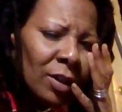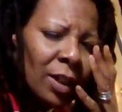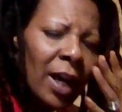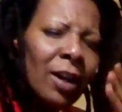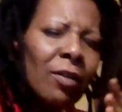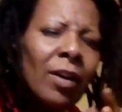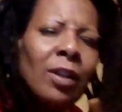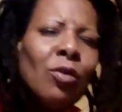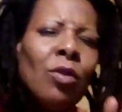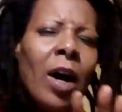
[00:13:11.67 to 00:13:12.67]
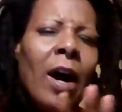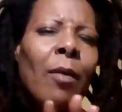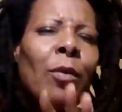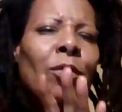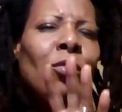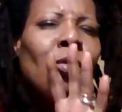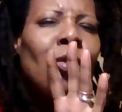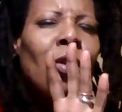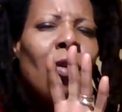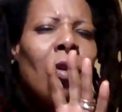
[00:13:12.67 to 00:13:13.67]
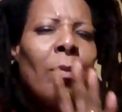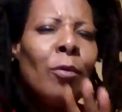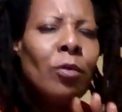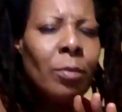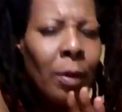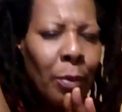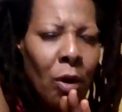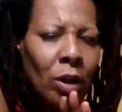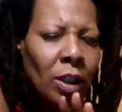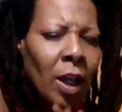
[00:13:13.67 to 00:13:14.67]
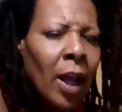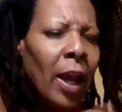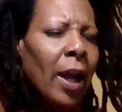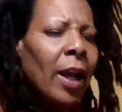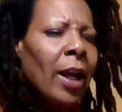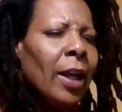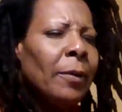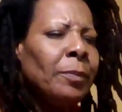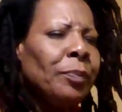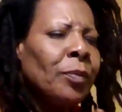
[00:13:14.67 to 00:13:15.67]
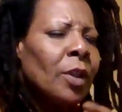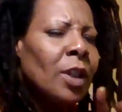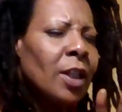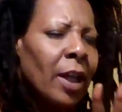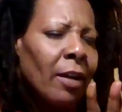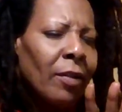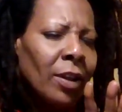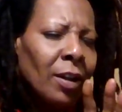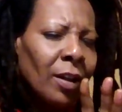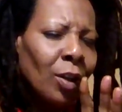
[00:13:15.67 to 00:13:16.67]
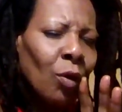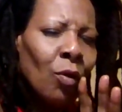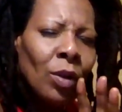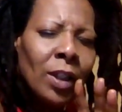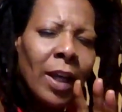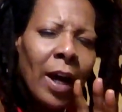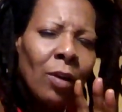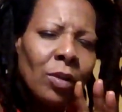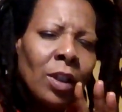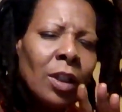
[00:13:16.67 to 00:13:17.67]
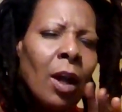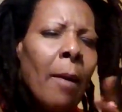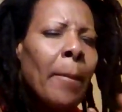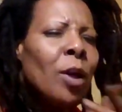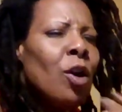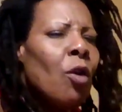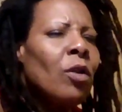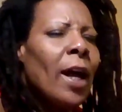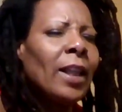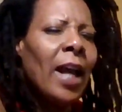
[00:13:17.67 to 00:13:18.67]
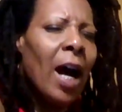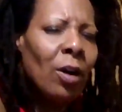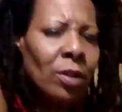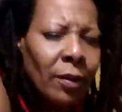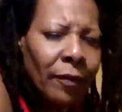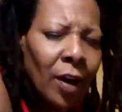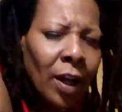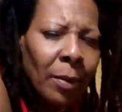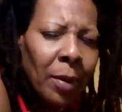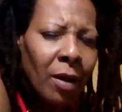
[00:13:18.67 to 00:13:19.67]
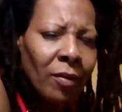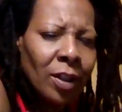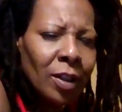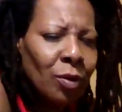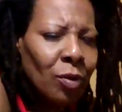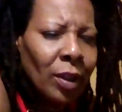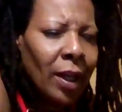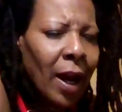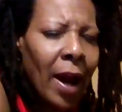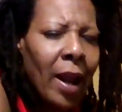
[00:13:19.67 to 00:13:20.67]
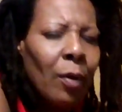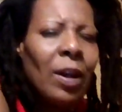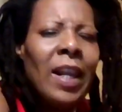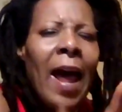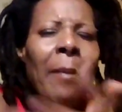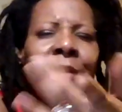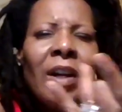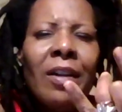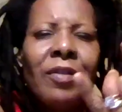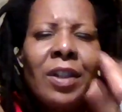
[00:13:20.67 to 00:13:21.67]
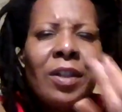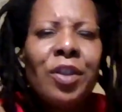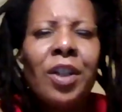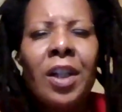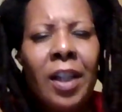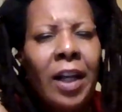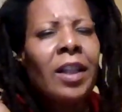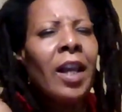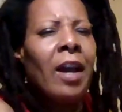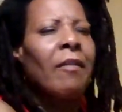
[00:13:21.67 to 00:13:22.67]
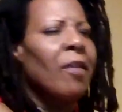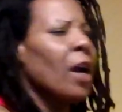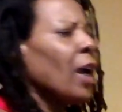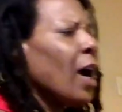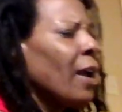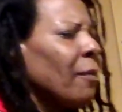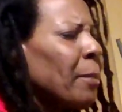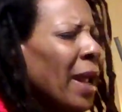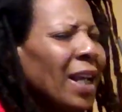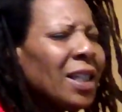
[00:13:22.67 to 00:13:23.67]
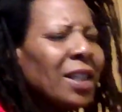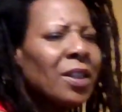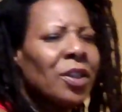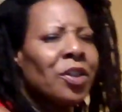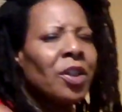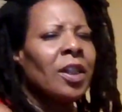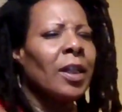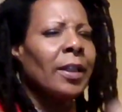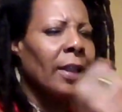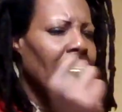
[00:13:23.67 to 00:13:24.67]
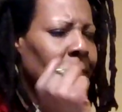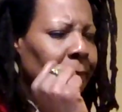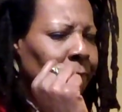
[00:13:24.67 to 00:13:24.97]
Not a crazy, you know how when you used to go to amusement parks and the scary, the haunted houses, but no, like the house of fucking mirrors and all of that. I ain't labyrinths and shit like that, right? I ain't mazes and shit like that.